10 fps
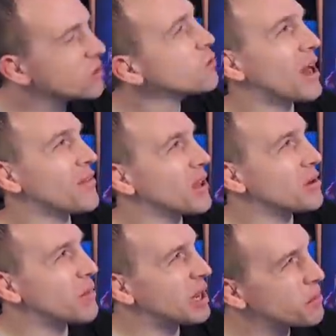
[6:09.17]
Do I
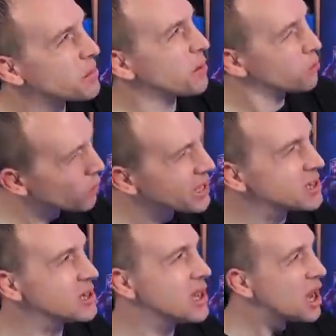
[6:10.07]
think many people
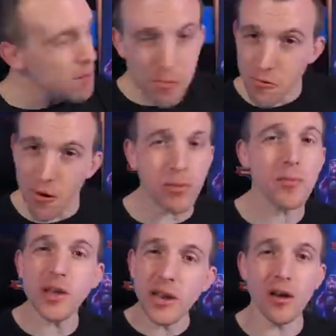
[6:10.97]
will?
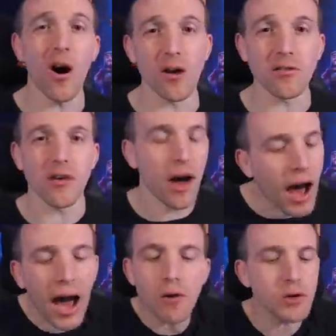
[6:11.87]
Probably not.
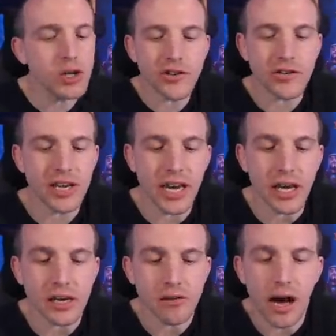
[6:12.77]
I would just
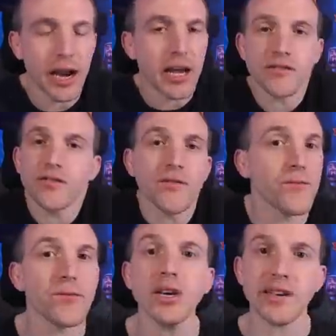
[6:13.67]
take an extra
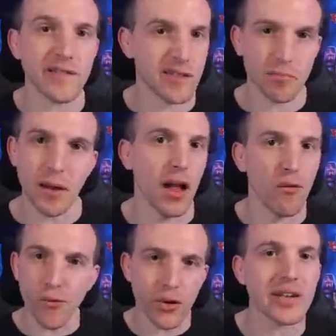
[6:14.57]
freeze spell,
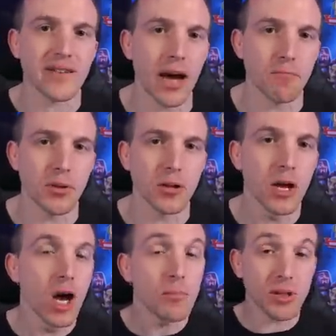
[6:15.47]
for example.
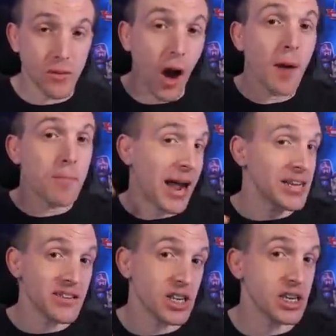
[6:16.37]
But there are
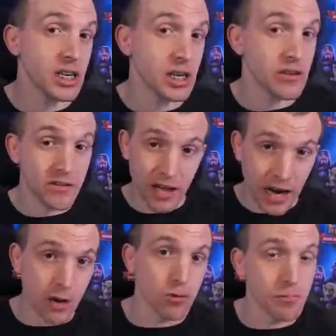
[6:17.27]
balance changes that
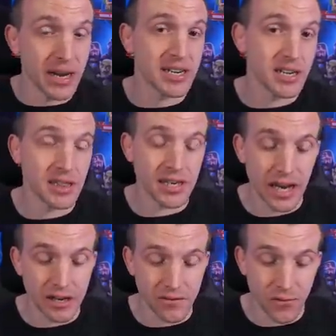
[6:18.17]
I will mention at the
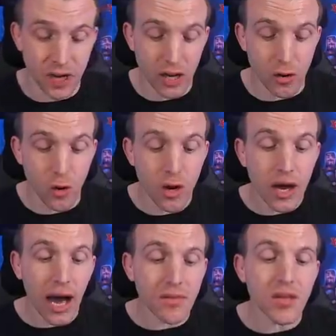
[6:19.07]
end of the video, and